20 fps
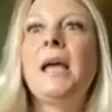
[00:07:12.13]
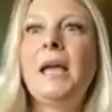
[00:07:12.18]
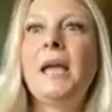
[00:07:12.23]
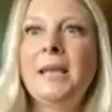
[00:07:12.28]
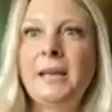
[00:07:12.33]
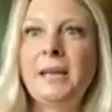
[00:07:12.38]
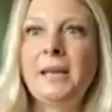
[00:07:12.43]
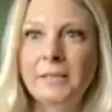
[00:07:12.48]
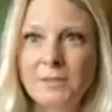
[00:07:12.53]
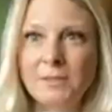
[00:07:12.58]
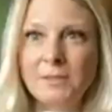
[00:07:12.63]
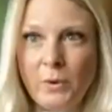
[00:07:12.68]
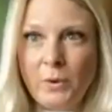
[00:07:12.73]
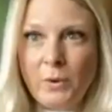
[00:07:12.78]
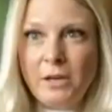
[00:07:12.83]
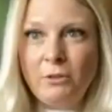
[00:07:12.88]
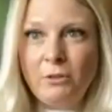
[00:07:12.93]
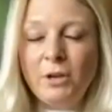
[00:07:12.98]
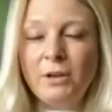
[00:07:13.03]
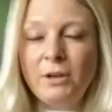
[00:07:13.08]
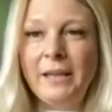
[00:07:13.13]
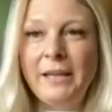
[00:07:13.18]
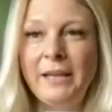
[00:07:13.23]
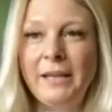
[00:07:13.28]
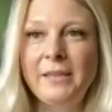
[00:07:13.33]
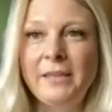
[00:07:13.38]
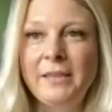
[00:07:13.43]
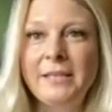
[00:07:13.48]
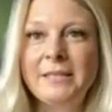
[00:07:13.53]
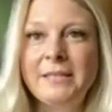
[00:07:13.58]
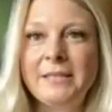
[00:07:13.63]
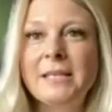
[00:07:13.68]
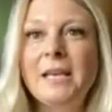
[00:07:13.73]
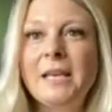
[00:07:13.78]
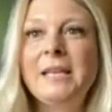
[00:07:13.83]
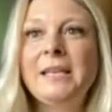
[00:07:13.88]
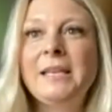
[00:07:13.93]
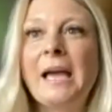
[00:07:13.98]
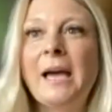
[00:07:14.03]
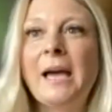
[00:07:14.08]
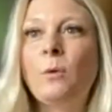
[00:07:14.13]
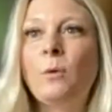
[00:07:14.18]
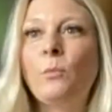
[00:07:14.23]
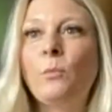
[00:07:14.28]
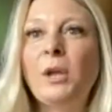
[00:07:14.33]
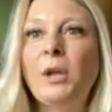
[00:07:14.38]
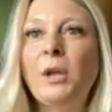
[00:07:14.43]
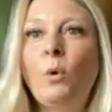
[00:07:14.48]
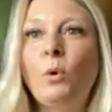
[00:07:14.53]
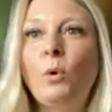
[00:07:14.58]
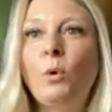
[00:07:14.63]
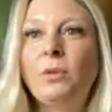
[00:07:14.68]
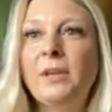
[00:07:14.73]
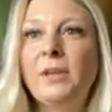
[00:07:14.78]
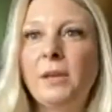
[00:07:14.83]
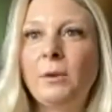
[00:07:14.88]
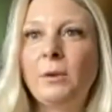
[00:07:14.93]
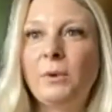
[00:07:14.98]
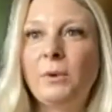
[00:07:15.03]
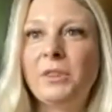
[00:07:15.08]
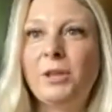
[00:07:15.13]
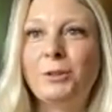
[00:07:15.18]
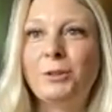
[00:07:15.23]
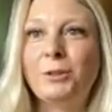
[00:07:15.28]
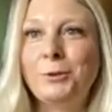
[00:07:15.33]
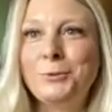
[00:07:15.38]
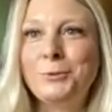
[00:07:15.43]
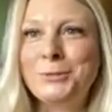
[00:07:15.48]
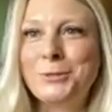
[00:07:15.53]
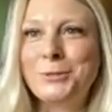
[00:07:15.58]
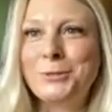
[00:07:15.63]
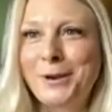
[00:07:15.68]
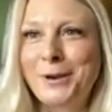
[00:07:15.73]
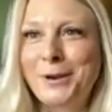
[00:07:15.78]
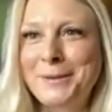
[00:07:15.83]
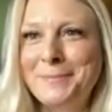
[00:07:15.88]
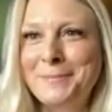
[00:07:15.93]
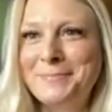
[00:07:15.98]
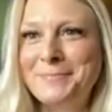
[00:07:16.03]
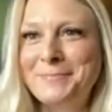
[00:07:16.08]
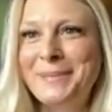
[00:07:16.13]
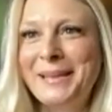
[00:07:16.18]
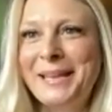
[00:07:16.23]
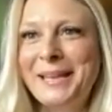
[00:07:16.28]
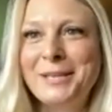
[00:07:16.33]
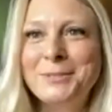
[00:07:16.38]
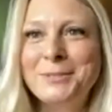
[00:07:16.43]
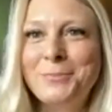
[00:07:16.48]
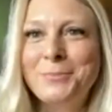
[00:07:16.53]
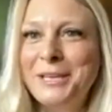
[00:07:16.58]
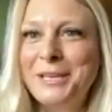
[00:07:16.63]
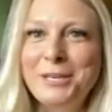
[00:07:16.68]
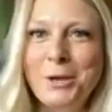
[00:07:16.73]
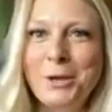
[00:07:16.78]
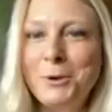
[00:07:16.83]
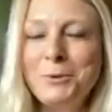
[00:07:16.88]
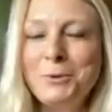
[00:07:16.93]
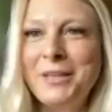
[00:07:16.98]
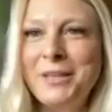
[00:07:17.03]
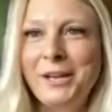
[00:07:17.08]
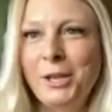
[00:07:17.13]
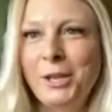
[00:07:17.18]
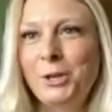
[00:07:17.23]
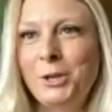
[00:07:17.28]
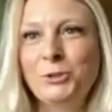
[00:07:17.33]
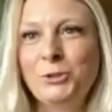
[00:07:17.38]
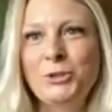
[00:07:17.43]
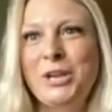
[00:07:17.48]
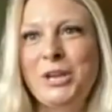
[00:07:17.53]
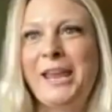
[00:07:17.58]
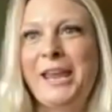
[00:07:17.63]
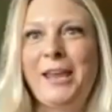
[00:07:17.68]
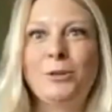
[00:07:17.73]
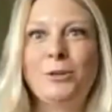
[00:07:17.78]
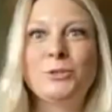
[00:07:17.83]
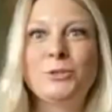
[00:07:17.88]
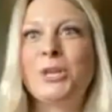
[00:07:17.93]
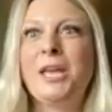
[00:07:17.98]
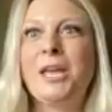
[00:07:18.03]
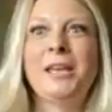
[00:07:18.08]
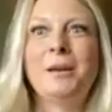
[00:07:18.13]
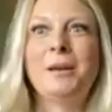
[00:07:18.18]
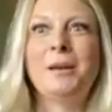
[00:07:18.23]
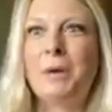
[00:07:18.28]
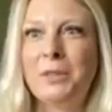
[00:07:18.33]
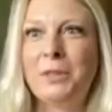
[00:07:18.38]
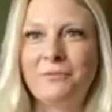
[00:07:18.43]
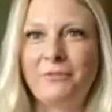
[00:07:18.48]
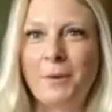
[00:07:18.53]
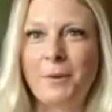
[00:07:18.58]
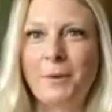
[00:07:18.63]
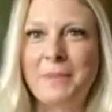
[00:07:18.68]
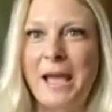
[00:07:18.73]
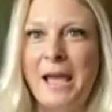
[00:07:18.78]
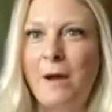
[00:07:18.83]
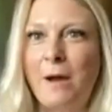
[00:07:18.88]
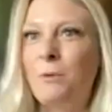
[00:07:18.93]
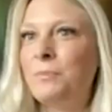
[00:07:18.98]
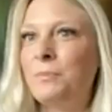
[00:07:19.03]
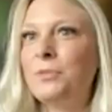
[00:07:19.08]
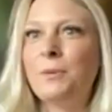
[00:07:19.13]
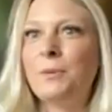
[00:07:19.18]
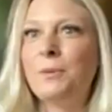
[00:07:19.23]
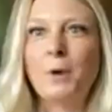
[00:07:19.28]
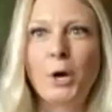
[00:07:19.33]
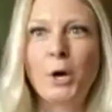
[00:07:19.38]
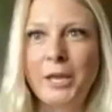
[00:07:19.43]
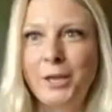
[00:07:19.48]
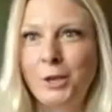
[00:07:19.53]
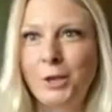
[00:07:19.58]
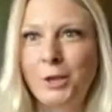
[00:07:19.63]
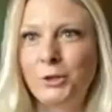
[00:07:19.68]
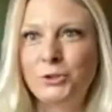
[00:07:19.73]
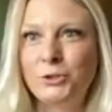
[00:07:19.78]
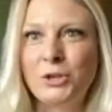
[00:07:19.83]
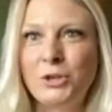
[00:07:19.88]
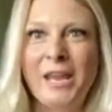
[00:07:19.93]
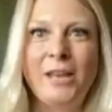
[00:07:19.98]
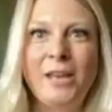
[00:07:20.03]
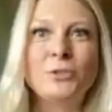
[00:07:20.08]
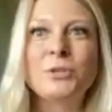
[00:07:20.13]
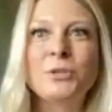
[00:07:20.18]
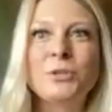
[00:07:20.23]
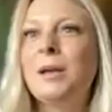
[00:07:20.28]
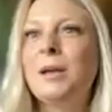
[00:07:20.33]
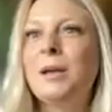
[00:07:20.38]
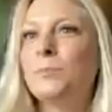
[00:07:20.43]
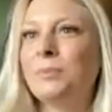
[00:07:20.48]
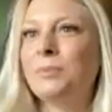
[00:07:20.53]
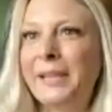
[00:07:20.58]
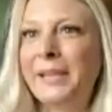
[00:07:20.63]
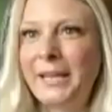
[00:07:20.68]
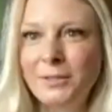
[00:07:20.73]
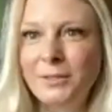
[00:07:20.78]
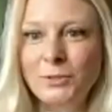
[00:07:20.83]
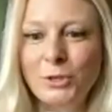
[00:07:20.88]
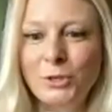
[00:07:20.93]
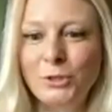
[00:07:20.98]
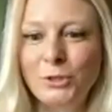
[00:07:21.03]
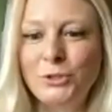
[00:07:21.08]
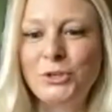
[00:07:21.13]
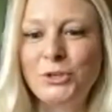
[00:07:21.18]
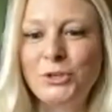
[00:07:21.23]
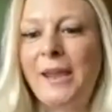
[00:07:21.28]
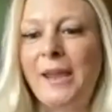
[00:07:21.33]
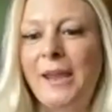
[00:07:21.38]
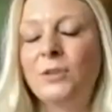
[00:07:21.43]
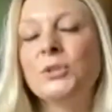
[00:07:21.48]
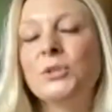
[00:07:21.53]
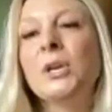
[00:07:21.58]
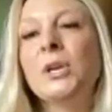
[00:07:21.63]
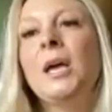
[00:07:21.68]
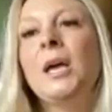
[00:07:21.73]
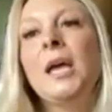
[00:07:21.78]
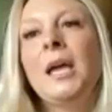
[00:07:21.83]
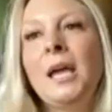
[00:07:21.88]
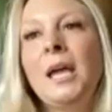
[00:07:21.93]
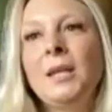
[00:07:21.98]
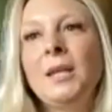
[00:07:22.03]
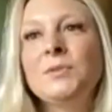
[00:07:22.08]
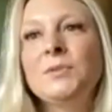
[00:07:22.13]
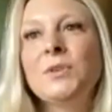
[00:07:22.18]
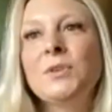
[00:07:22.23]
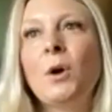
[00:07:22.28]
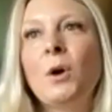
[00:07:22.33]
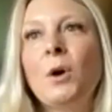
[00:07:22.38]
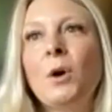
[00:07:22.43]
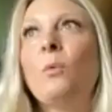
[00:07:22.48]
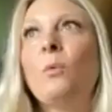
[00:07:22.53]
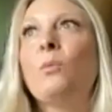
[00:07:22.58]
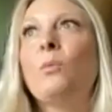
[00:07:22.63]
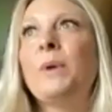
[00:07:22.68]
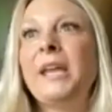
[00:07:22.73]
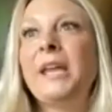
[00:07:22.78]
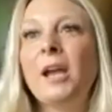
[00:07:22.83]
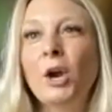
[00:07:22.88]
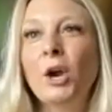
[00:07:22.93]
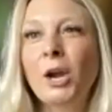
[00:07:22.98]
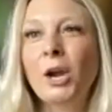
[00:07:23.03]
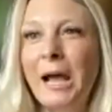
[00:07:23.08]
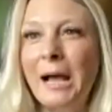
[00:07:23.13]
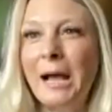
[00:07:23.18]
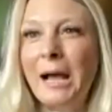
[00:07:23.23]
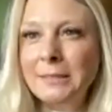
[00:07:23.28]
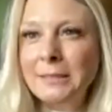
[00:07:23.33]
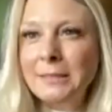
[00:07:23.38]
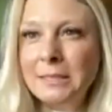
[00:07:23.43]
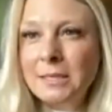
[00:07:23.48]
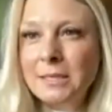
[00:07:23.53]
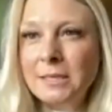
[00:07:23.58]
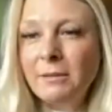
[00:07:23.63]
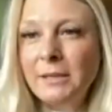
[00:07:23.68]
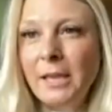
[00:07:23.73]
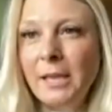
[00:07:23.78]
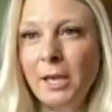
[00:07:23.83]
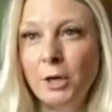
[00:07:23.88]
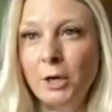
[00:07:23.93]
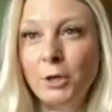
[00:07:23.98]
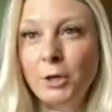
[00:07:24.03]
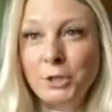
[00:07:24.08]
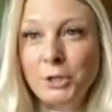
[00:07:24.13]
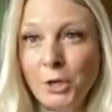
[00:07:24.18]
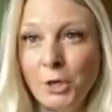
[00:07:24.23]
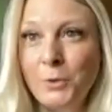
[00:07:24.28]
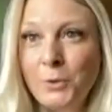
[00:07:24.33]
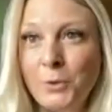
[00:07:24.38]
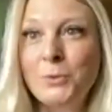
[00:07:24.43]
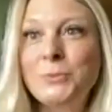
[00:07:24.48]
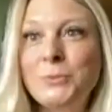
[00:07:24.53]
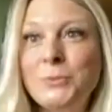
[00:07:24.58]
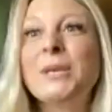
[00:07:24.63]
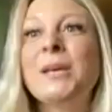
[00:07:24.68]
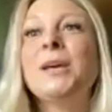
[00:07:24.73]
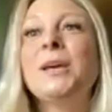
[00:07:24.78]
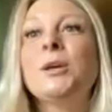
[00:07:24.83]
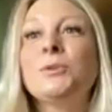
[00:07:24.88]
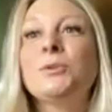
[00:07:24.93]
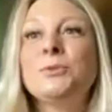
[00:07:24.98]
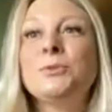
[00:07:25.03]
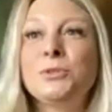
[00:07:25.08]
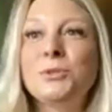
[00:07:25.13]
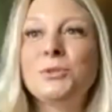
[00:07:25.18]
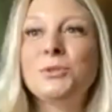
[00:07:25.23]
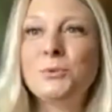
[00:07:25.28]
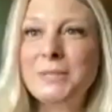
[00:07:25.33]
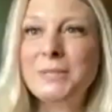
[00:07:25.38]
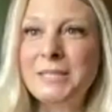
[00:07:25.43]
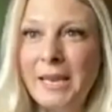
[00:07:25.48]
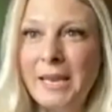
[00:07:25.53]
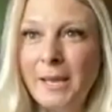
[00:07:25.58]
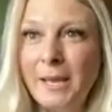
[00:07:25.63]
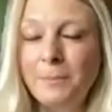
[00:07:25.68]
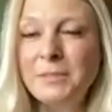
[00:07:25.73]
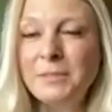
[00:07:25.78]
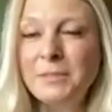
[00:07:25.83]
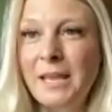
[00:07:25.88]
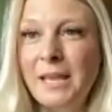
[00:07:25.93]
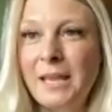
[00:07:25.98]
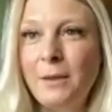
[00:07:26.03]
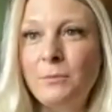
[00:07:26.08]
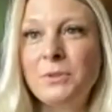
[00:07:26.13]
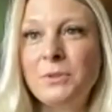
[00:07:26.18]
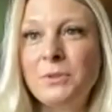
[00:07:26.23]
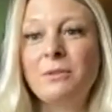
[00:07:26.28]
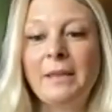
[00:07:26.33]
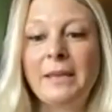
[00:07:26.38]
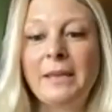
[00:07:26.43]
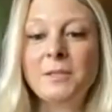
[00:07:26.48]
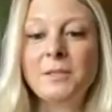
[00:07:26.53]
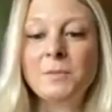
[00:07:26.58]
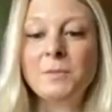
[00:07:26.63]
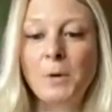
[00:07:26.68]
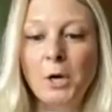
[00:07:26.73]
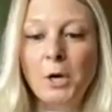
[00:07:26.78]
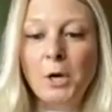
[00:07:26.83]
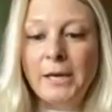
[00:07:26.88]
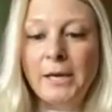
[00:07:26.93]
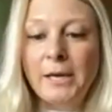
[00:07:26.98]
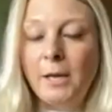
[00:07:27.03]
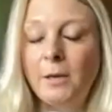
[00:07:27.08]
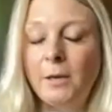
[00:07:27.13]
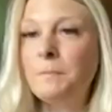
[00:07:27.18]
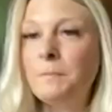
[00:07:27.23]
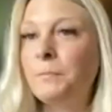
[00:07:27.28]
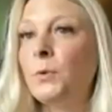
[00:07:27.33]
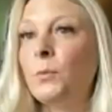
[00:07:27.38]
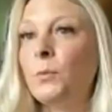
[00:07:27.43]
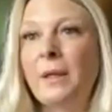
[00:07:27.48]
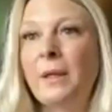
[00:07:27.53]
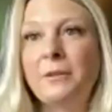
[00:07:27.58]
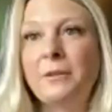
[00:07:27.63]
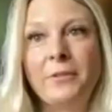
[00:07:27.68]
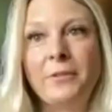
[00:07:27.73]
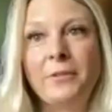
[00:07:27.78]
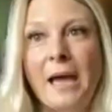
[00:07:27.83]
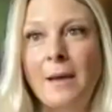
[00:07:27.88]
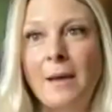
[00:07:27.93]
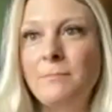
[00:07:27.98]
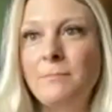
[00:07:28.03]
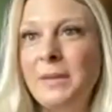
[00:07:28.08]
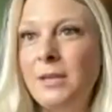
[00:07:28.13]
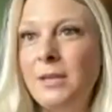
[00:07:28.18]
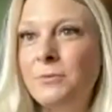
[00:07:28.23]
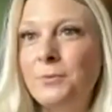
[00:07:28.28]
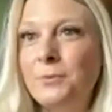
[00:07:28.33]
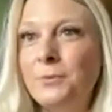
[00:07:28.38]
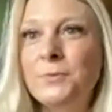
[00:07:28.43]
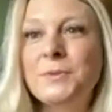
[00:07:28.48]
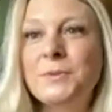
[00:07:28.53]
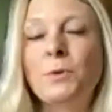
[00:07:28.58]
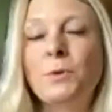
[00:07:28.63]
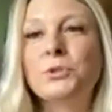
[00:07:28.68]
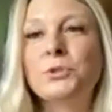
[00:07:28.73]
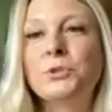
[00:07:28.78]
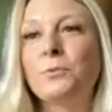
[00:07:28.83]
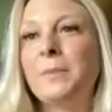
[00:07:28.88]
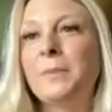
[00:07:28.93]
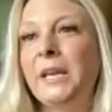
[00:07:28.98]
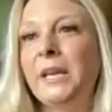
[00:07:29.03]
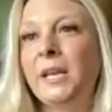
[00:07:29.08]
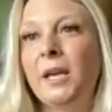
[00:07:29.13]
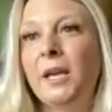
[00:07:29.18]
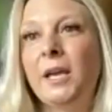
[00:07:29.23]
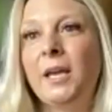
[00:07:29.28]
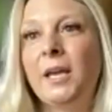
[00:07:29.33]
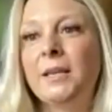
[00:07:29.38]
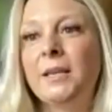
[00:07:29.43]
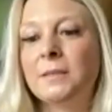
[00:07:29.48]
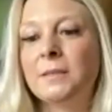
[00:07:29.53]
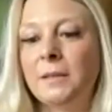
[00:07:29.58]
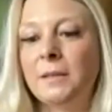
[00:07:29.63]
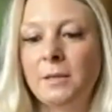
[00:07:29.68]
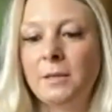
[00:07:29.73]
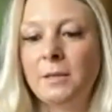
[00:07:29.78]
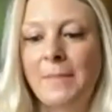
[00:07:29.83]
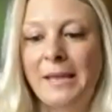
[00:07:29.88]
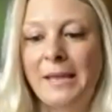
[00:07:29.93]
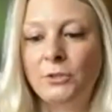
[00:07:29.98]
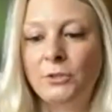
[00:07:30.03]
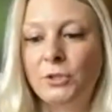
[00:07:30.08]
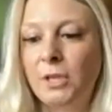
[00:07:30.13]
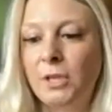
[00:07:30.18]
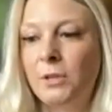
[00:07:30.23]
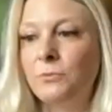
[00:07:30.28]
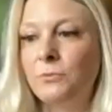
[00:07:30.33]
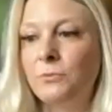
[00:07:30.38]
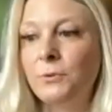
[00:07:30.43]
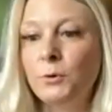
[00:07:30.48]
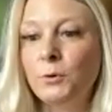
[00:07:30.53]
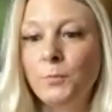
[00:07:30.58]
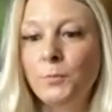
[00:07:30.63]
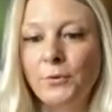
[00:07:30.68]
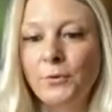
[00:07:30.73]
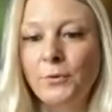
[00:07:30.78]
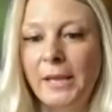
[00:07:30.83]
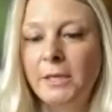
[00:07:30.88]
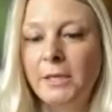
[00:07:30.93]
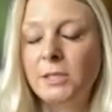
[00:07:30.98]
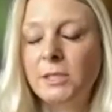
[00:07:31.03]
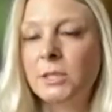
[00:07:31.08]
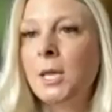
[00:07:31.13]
And it's going to look like this, yet we hold it with a loose grip because we know that it could change in a month from now. The market could change, plans could change. And so we are constantly on our toes to stay up to date with the latest marketing, whether that be through social media, as Linda mentioned, through print.